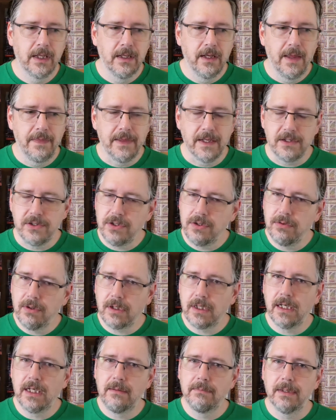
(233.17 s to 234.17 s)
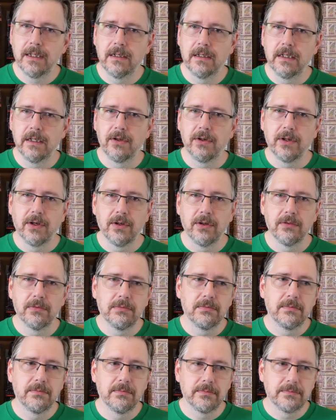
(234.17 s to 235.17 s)
That 2 Arcane Barrier, though,
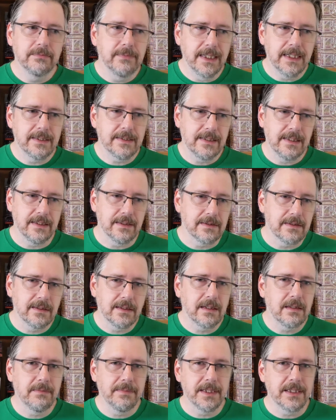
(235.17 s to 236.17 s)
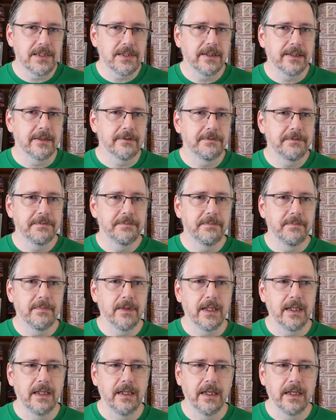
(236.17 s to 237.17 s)
makes things a little bit tough,
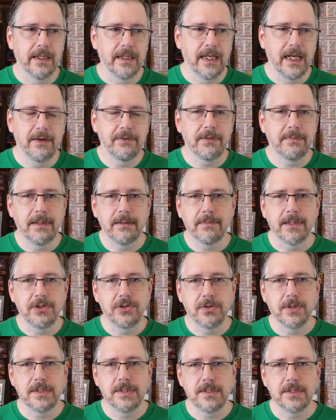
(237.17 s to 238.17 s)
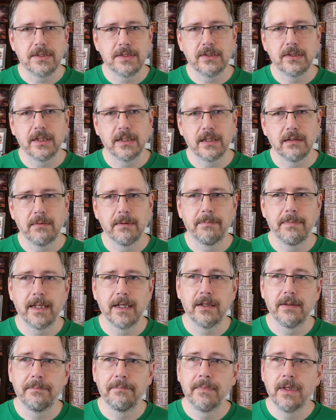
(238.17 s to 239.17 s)
and I have to make my choices a little bit
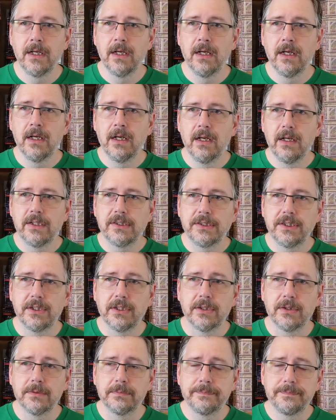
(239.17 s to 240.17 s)
better. So